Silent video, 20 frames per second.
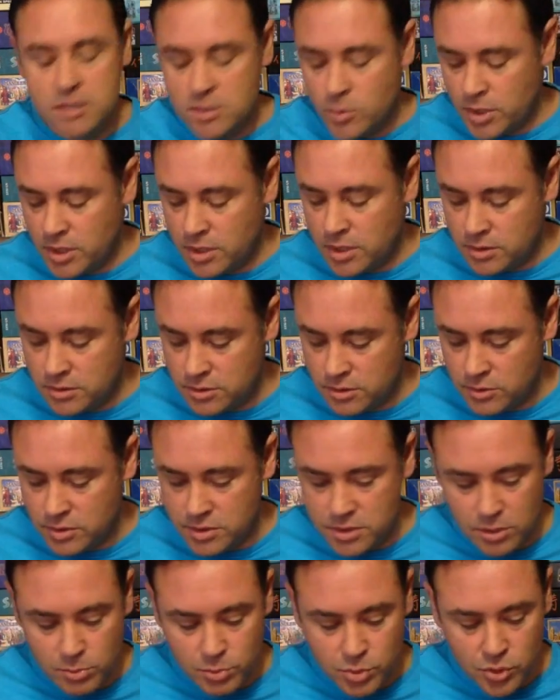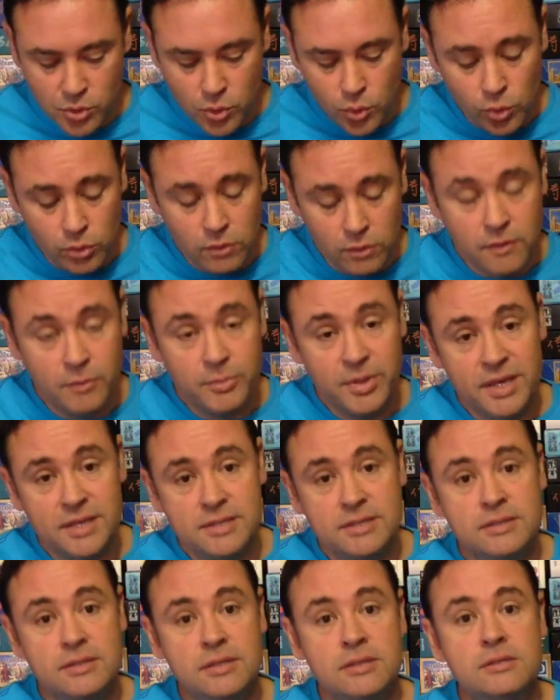So what you can do is you can put all the
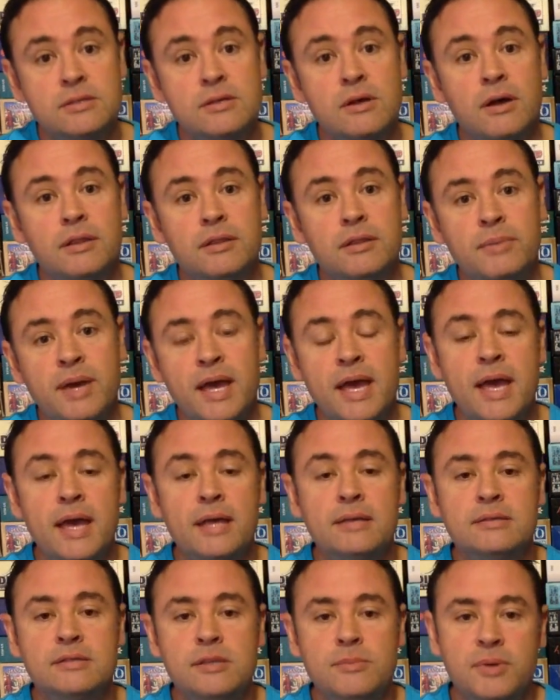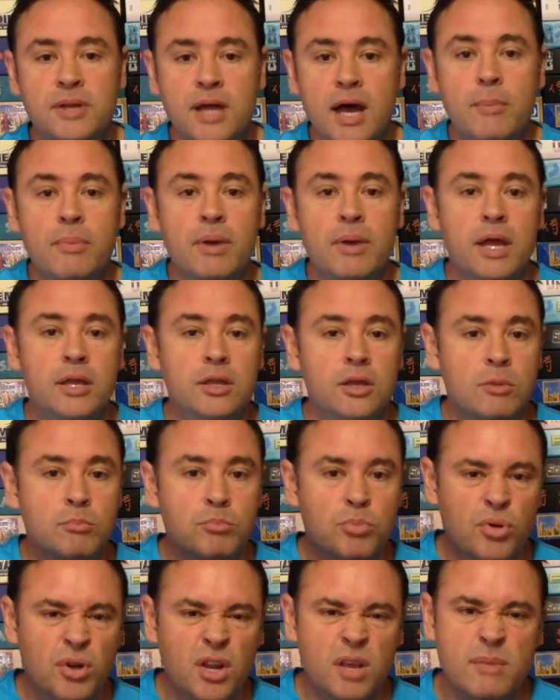pieces inside the bag, zip it up, and you
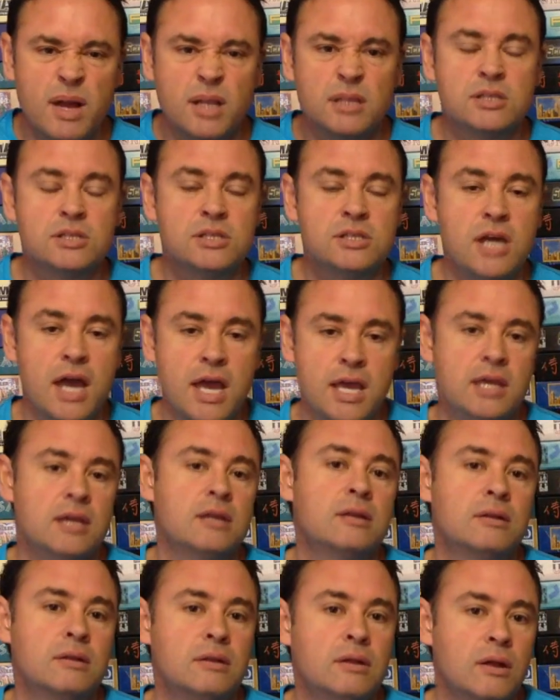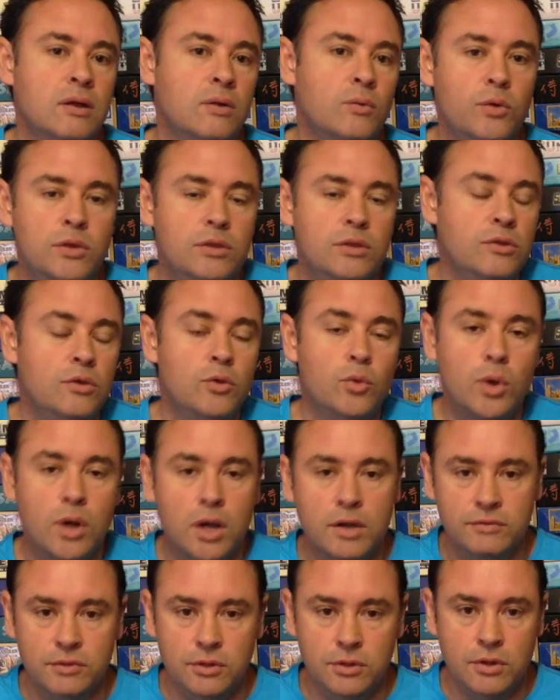can pretty much take it with you
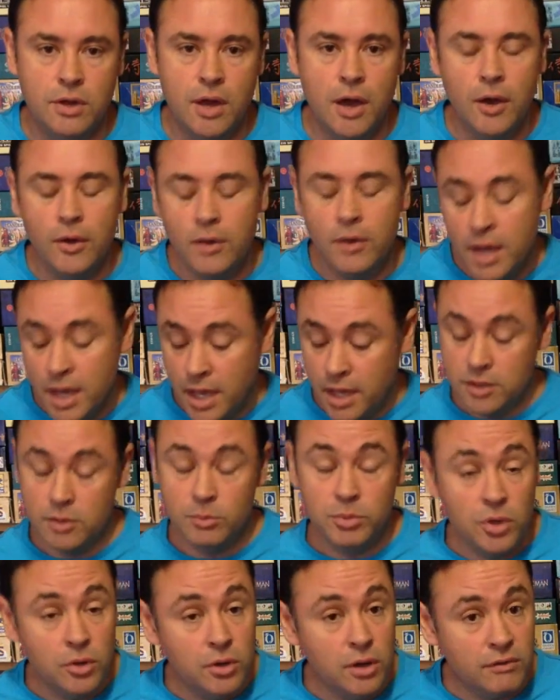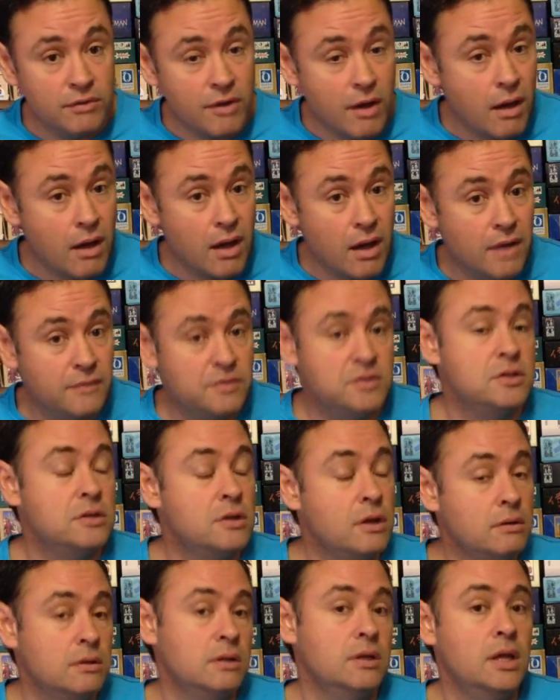wherever you go. And the beauty of Hive is
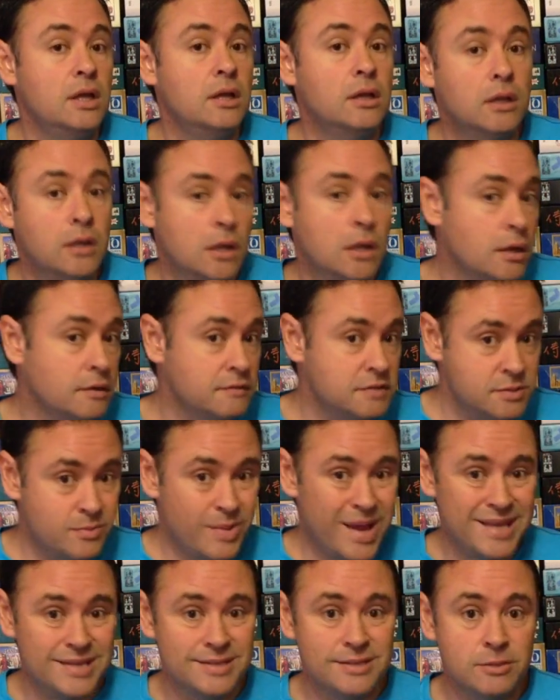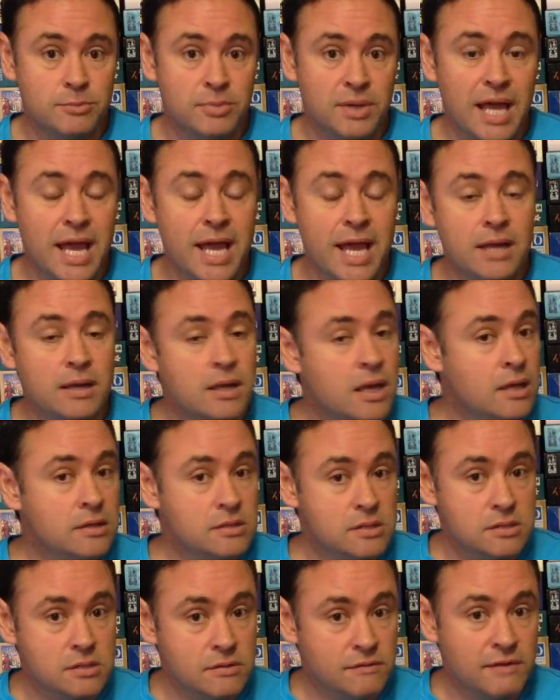you don't need a lot of space to play it,
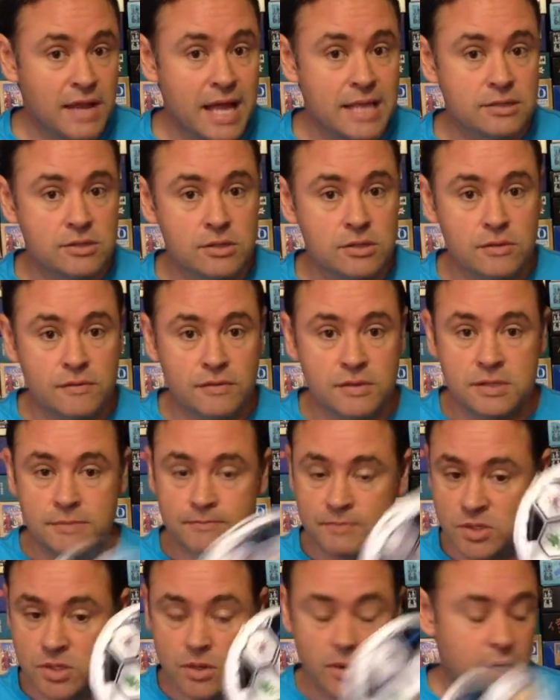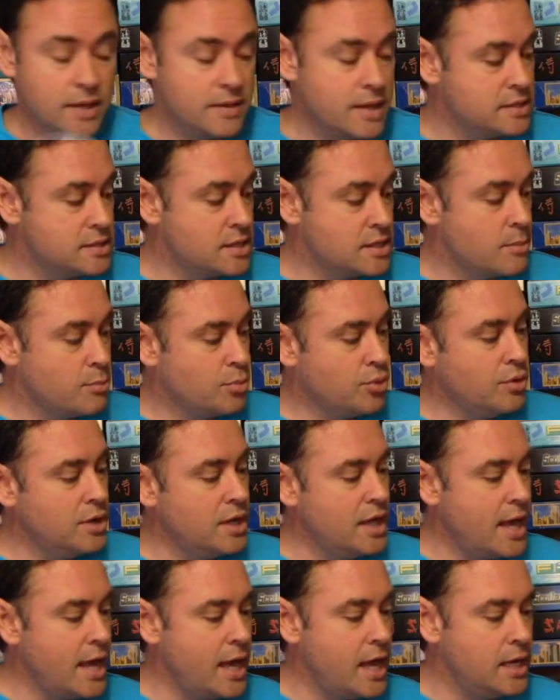just a flat surface. So I reckon that's
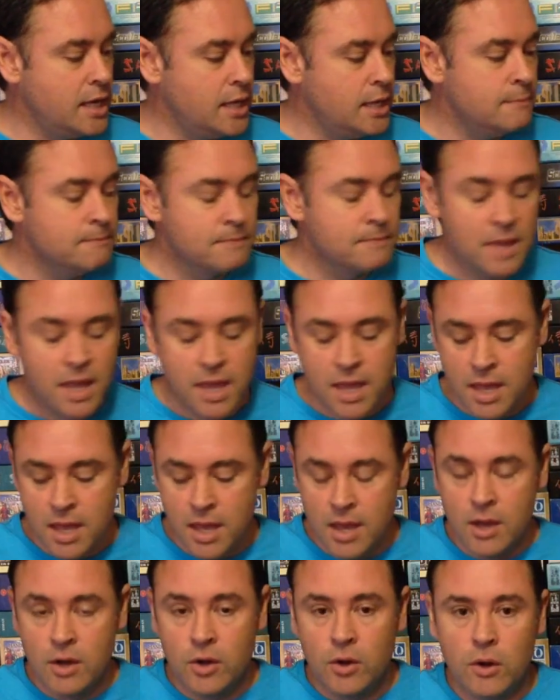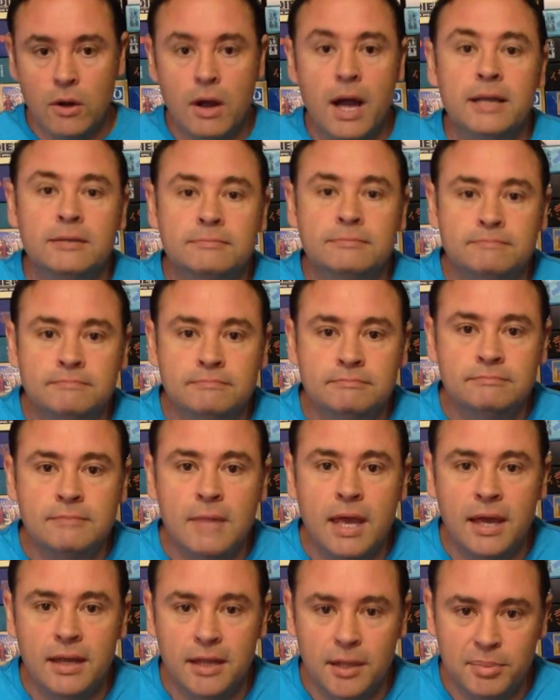pretty handy. All right,
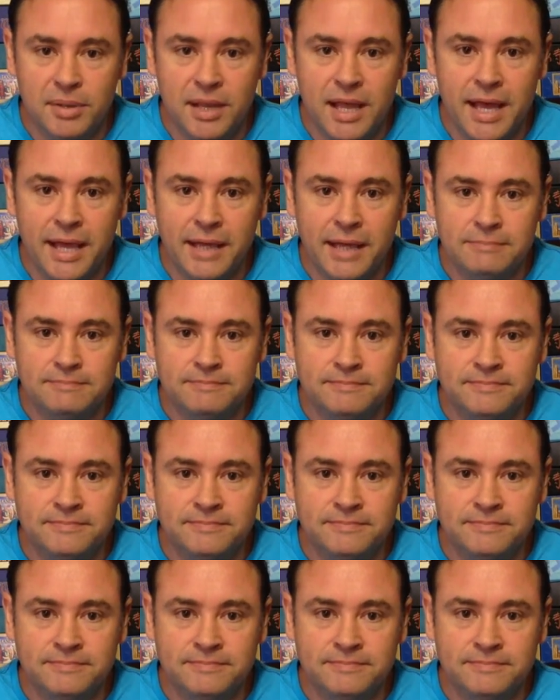how do you play?